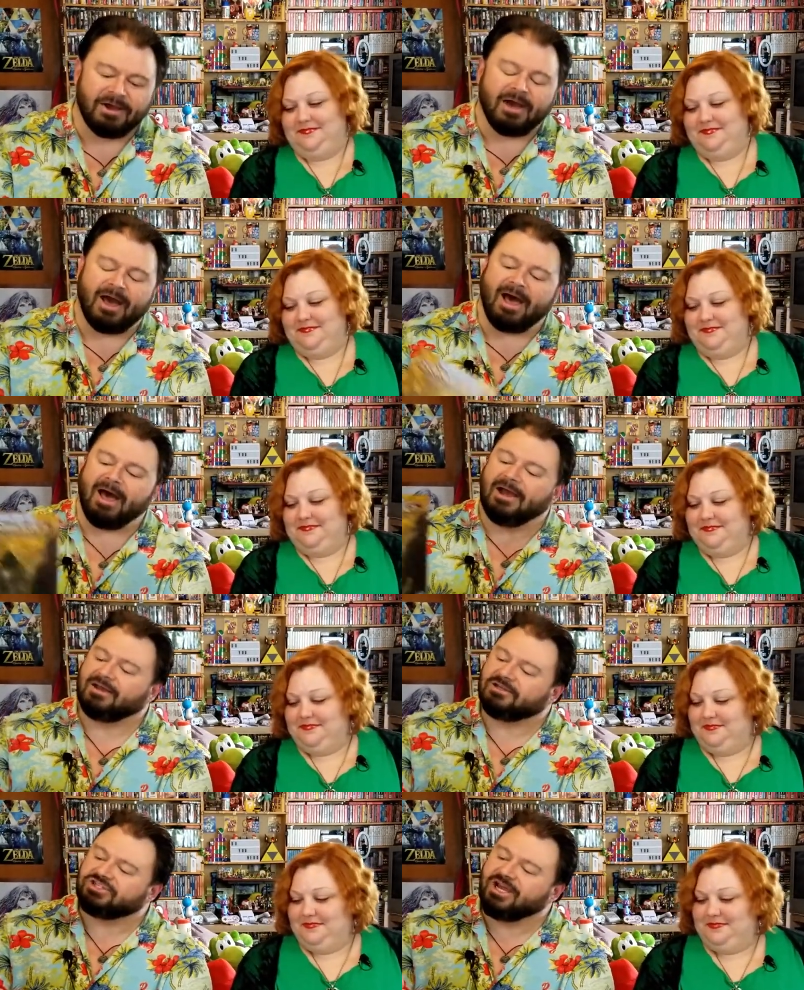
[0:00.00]

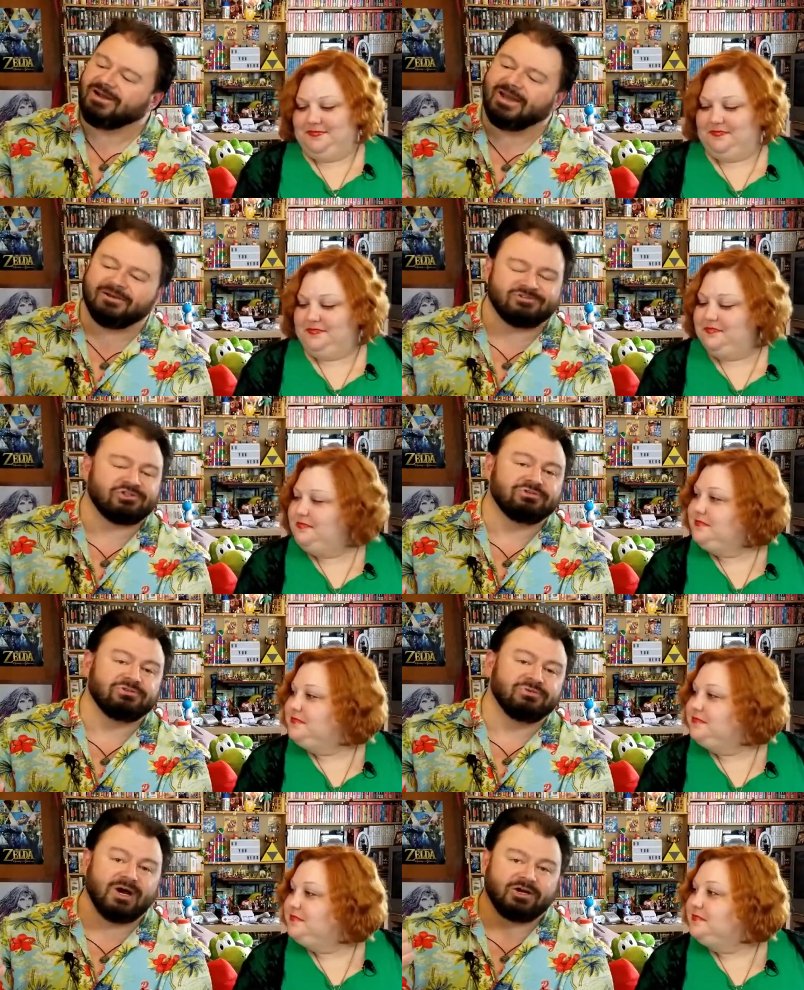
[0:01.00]
Speaker 1: uh, shout out
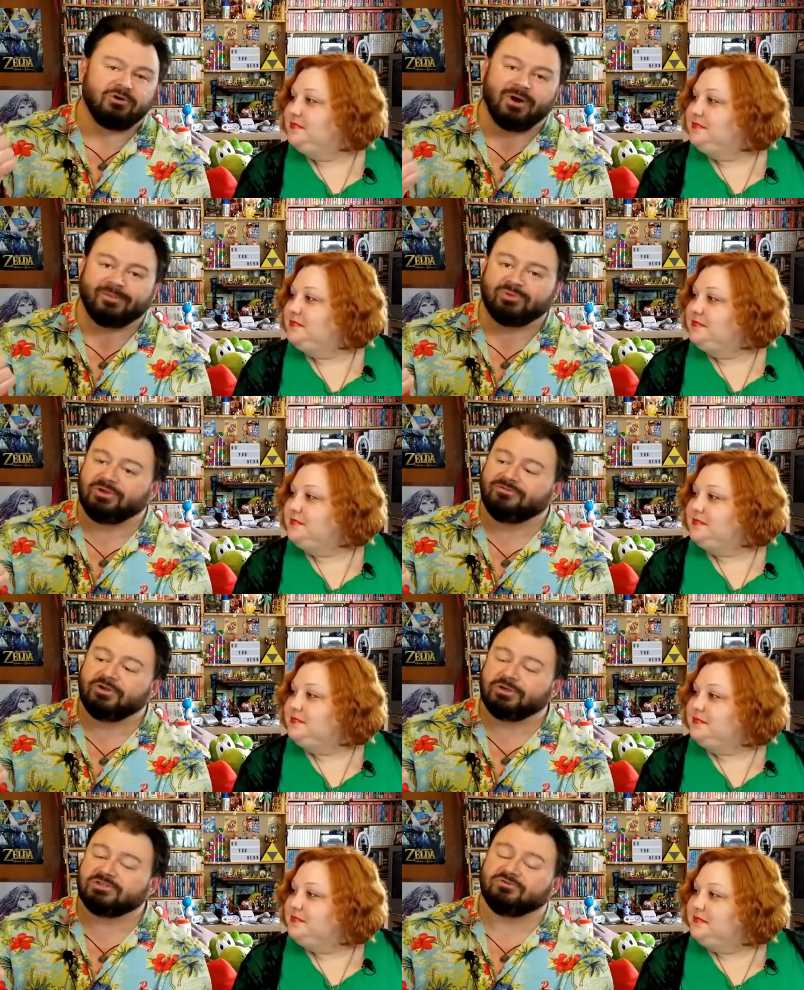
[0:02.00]
to Co-op of
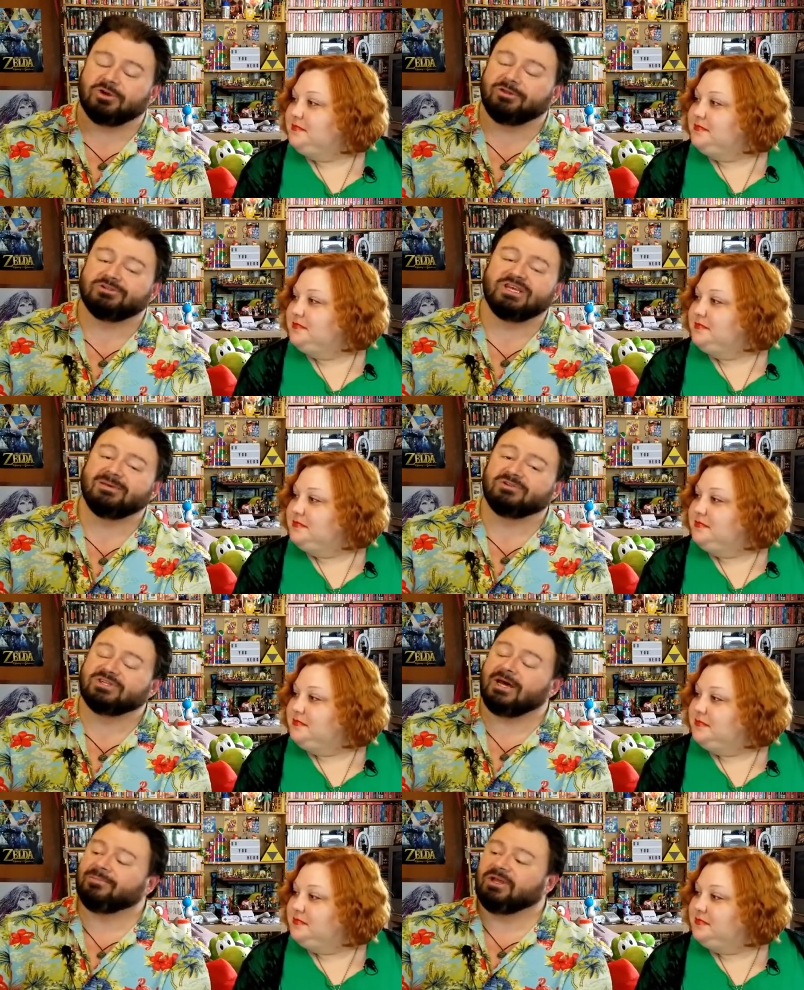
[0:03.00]
Nerds for all their
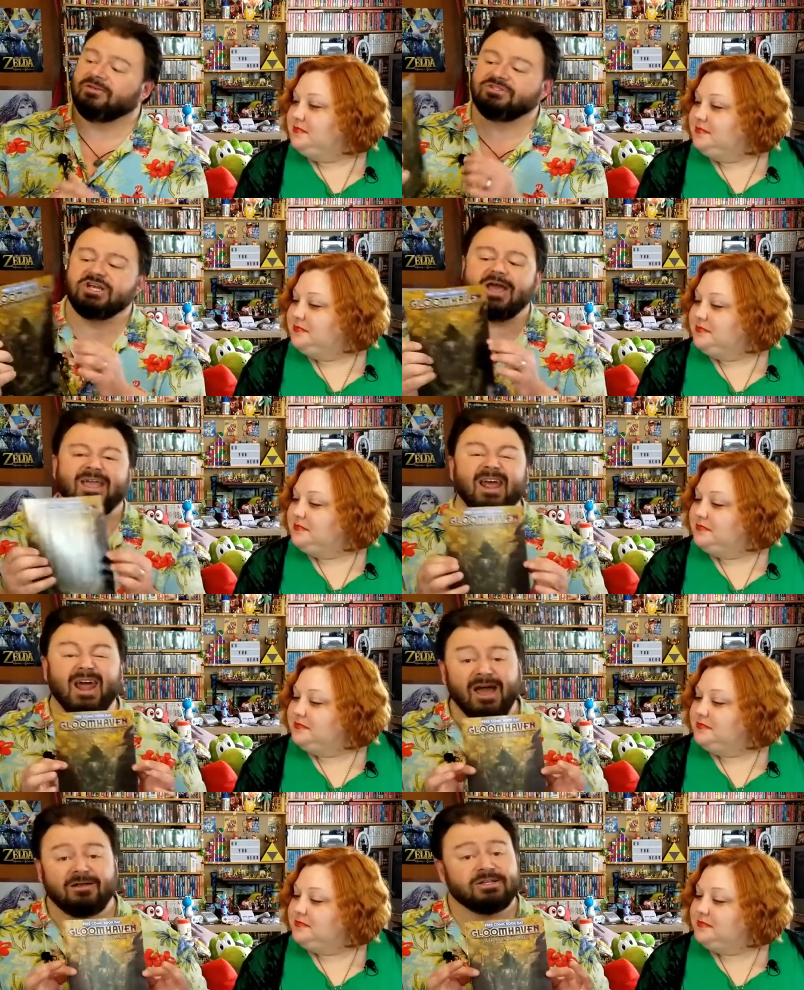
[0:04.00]
tabletop love. Check it
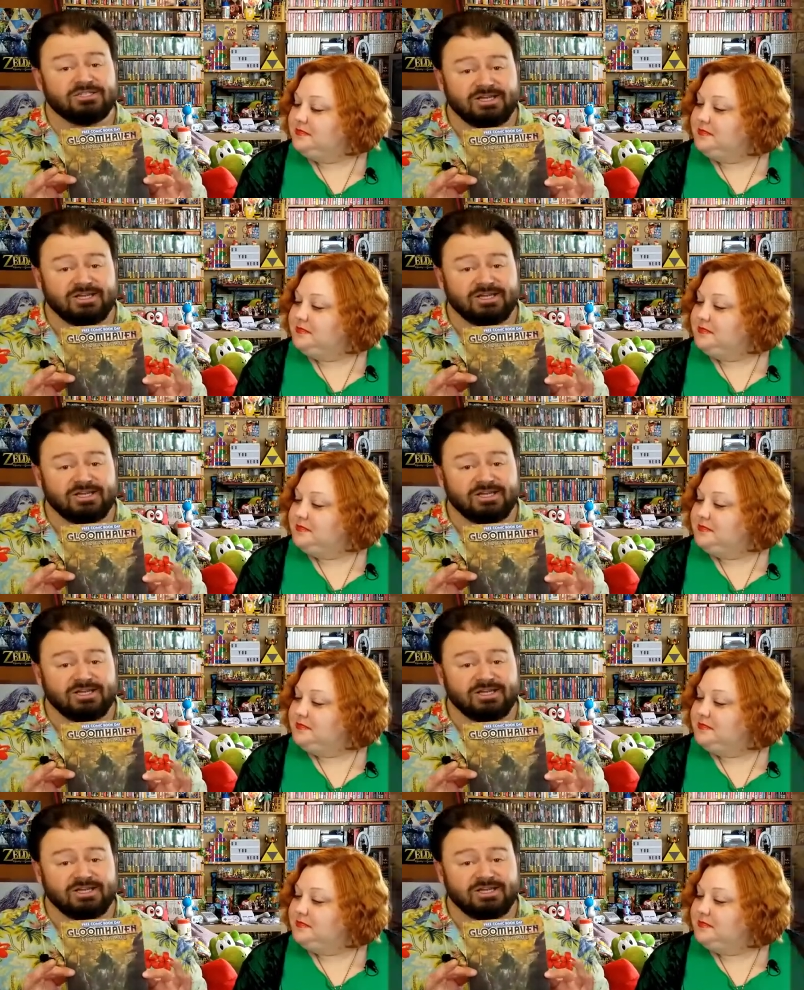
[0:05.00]
out. Did you